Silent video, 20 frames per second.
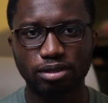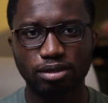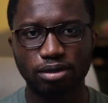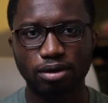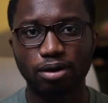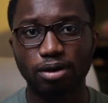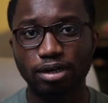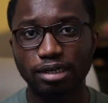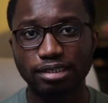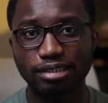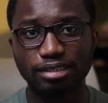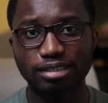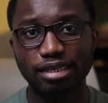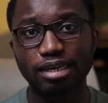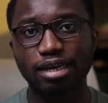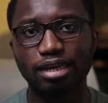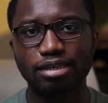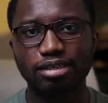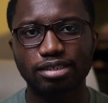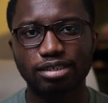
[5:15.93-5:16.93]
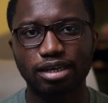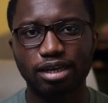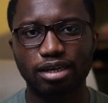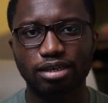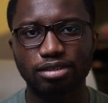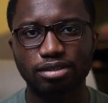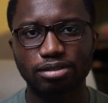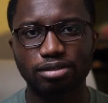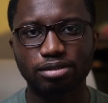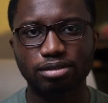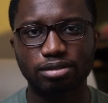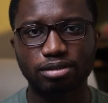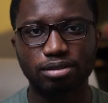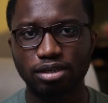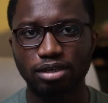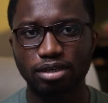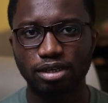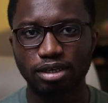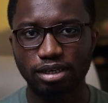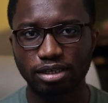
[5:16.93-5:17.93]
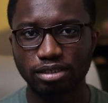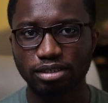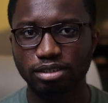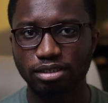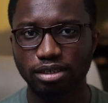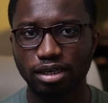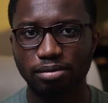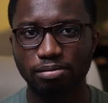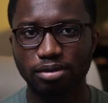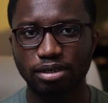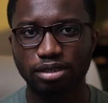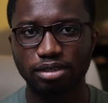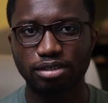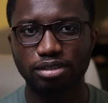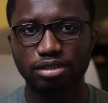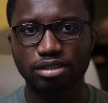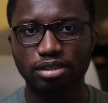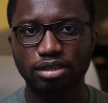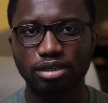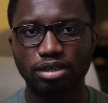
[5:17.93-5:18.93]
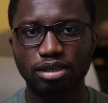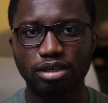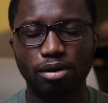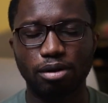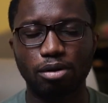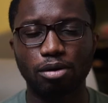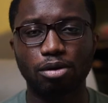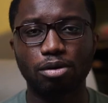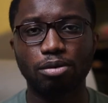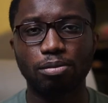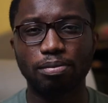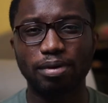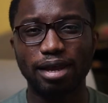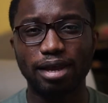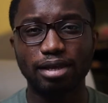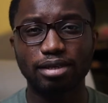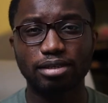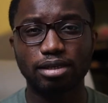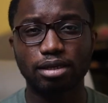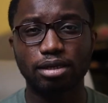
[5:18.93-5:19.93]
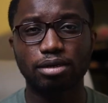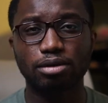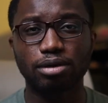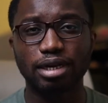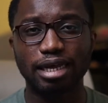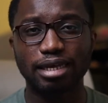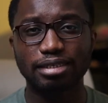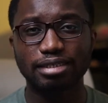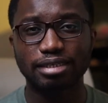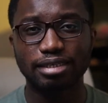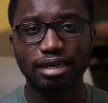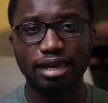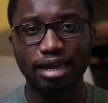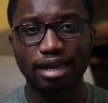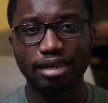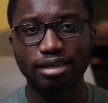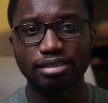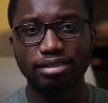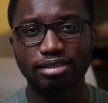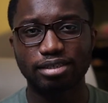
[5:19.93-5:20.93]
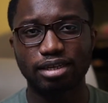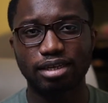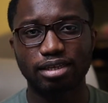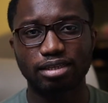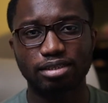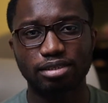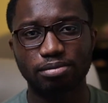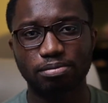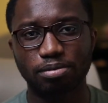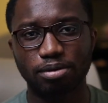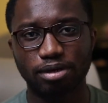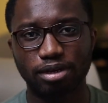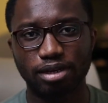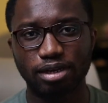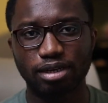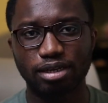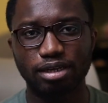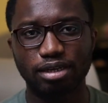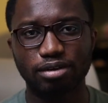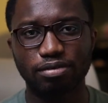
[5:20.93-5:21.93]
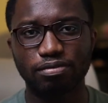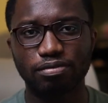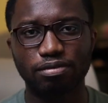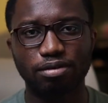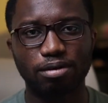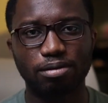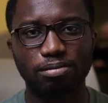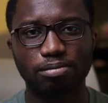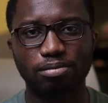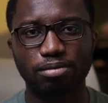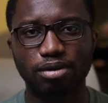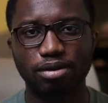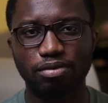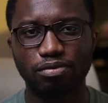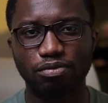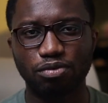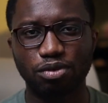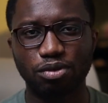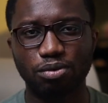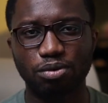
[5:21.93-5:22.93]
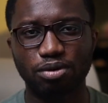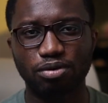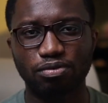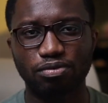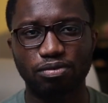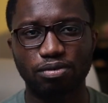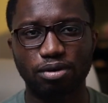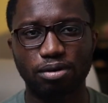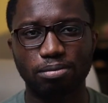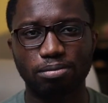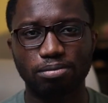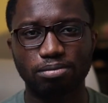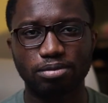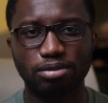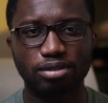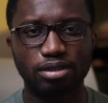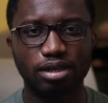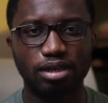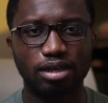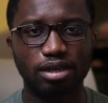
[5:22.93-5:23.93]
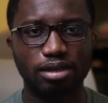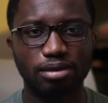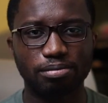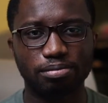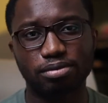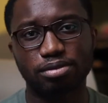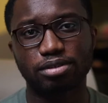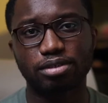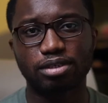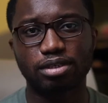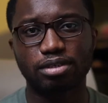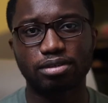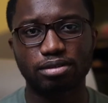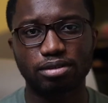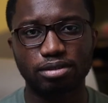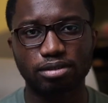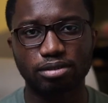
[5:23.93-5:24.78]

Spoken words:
on a tech channel in the same niche, or could pay as little as 9 cents per click from a viewer from, say, Brazil.